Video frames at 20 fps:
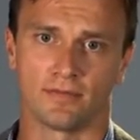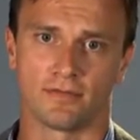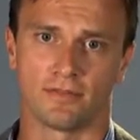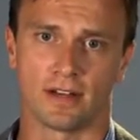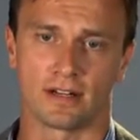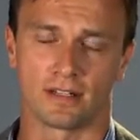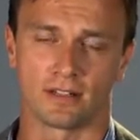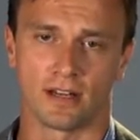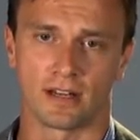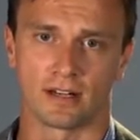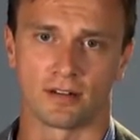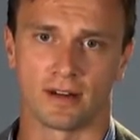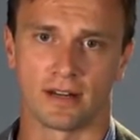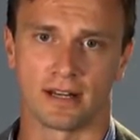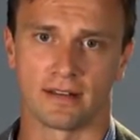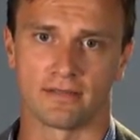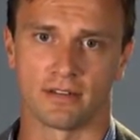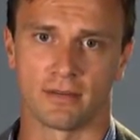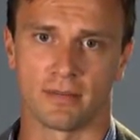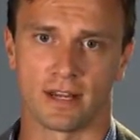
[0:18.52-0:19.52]
find a lot of
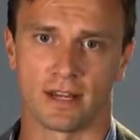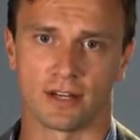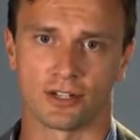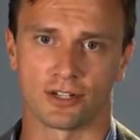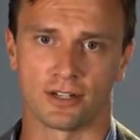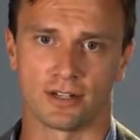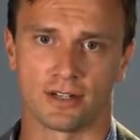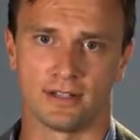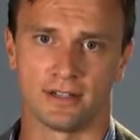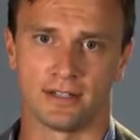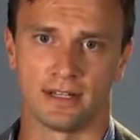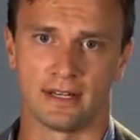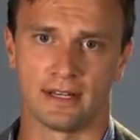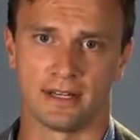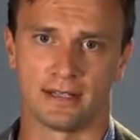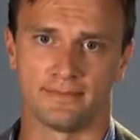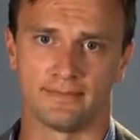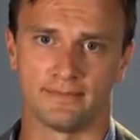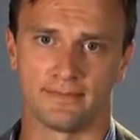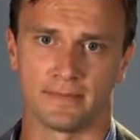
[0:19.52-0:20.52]
great information
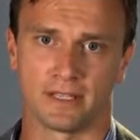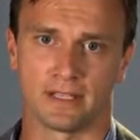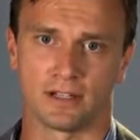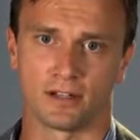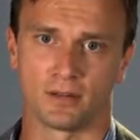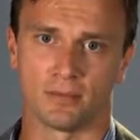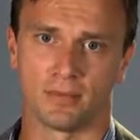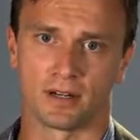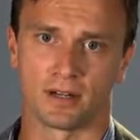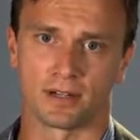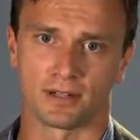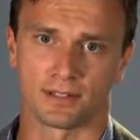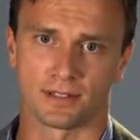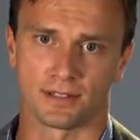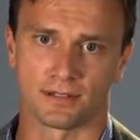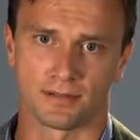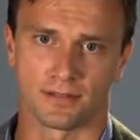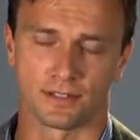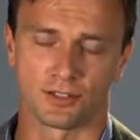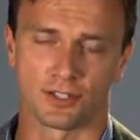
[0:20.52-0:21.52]
in her books,
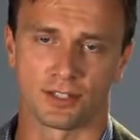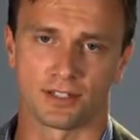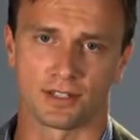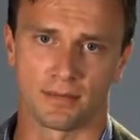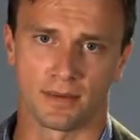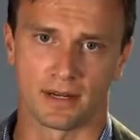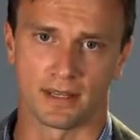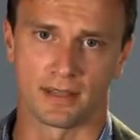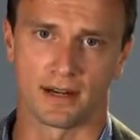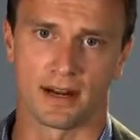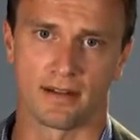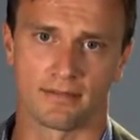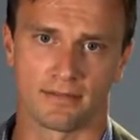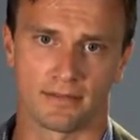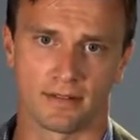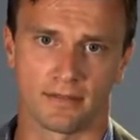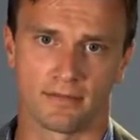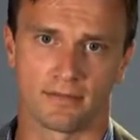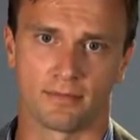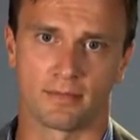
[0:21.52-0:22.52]
and she's somebody that
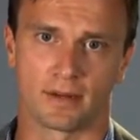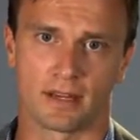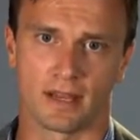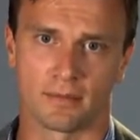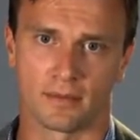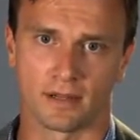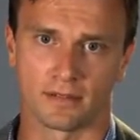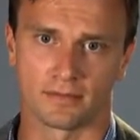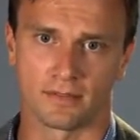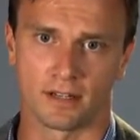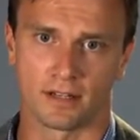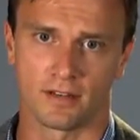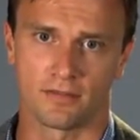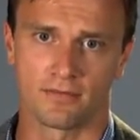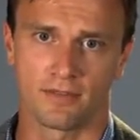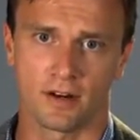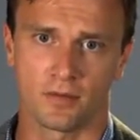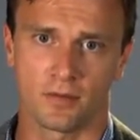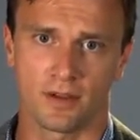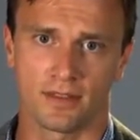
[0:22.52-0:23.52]
I've become a
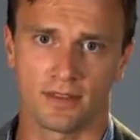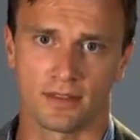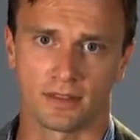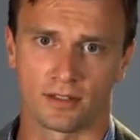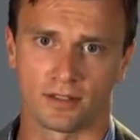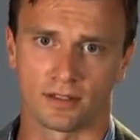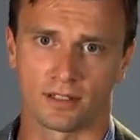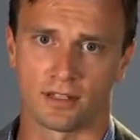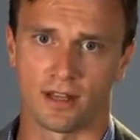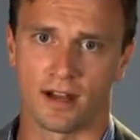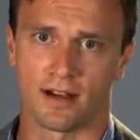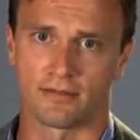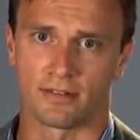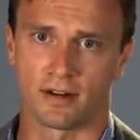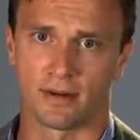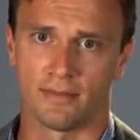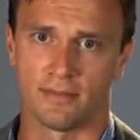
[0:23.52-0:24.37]
good friend with and learned a lot